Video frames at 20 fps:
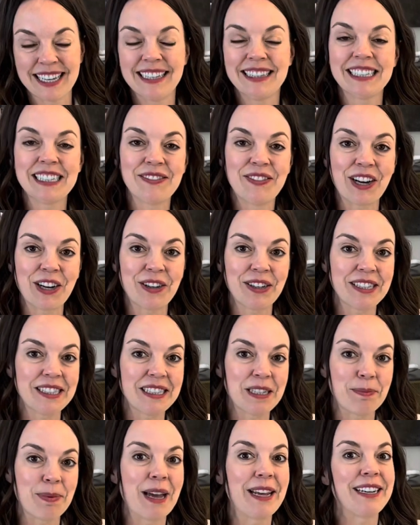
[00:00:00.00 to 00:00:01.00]
and this varies
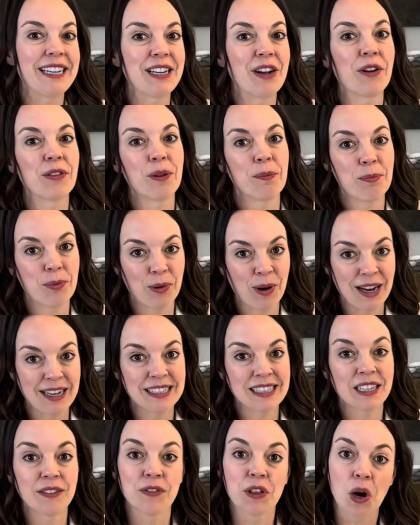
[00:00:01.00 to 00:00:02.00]
depending on the
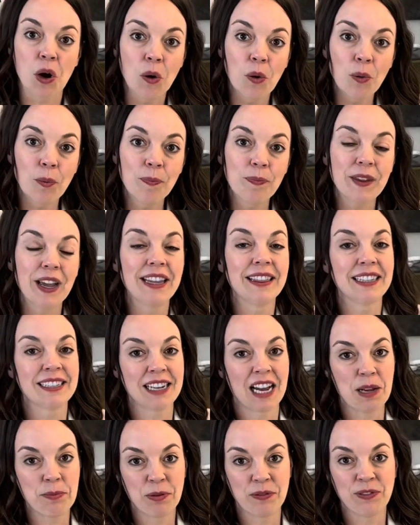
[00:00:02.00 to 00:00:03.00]
price of the home and the
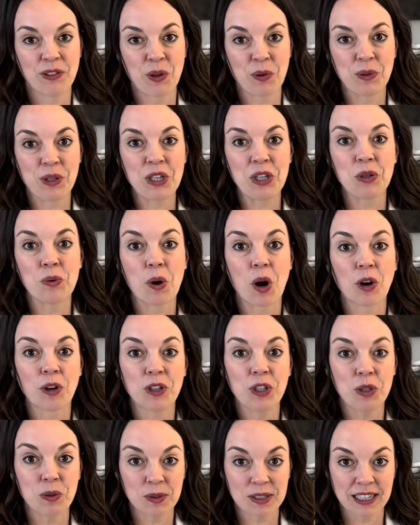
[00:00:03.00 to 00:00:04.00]
type of loan that you are
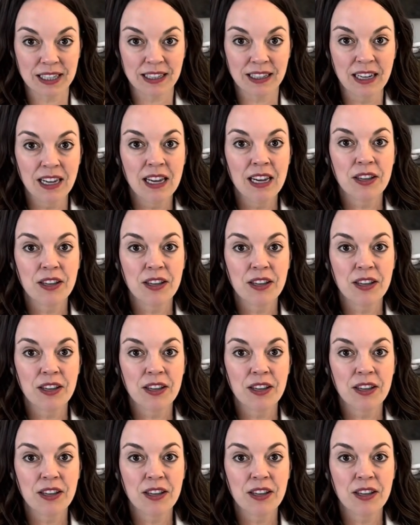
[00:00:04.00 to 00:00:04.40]
using.